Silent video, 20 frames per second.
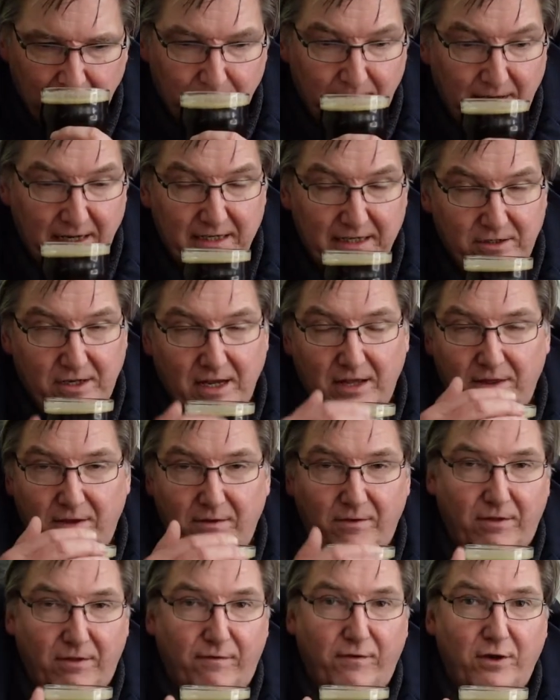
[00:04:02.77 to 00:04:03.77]
but it's
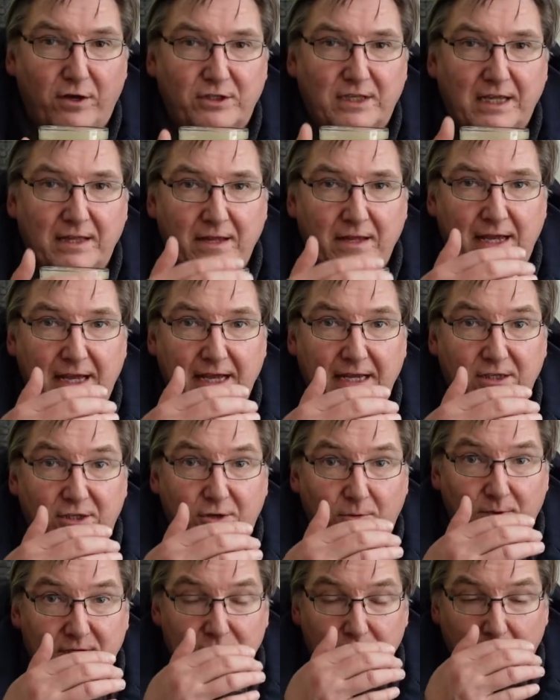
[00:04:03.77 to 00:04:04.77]
the first thing that hits
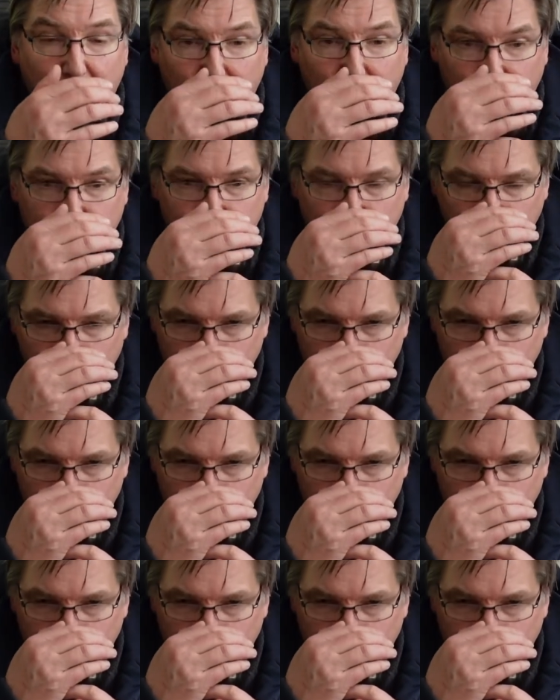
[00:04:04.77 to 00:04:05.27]
you is malt.